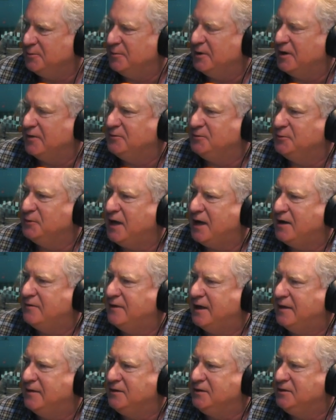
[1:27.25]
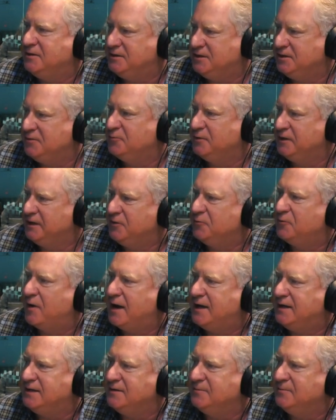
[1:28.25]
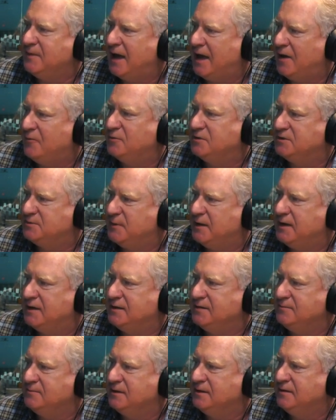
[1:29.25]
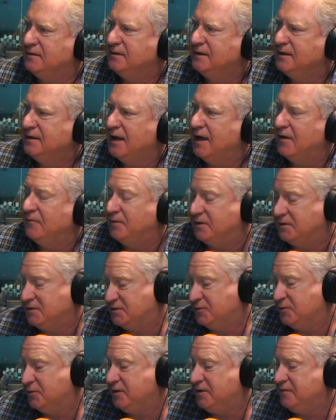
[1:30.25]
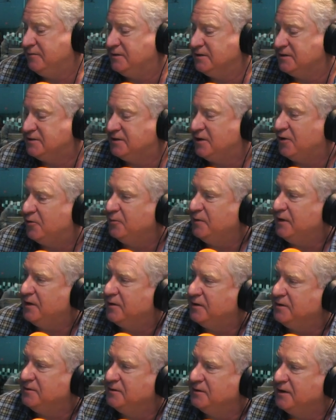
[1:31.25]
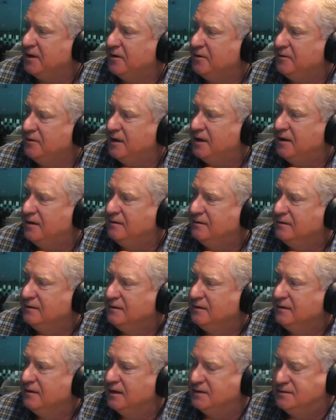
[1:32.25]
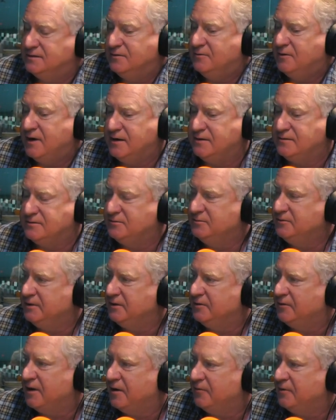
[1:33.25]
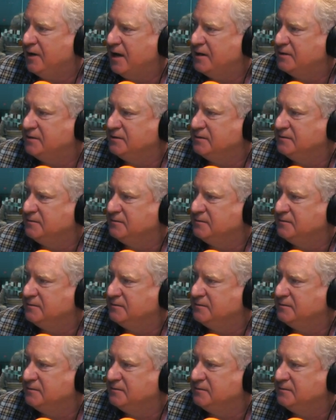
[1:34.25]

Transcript: But I took out of that that you did really rate him and respect him. And the story you've just told me, I didn't know. And that's a great story, a great reaction.